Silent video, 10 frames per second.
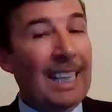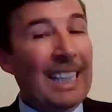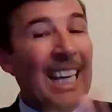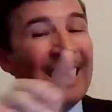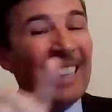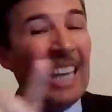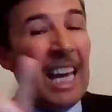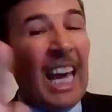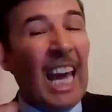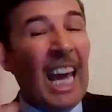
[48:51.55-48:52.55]
yet
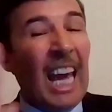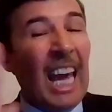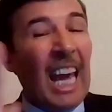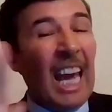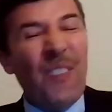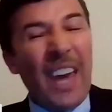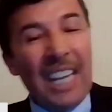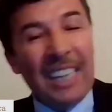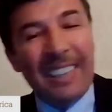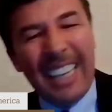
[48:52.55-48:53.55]
having
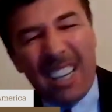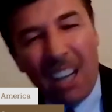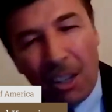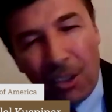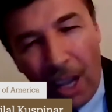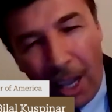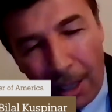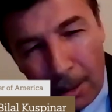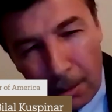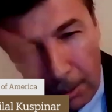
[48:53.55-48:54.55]
faith in Allah,
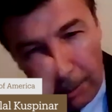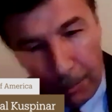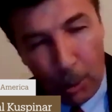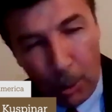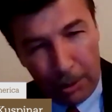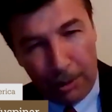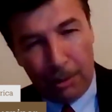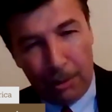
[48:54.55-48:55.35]
important.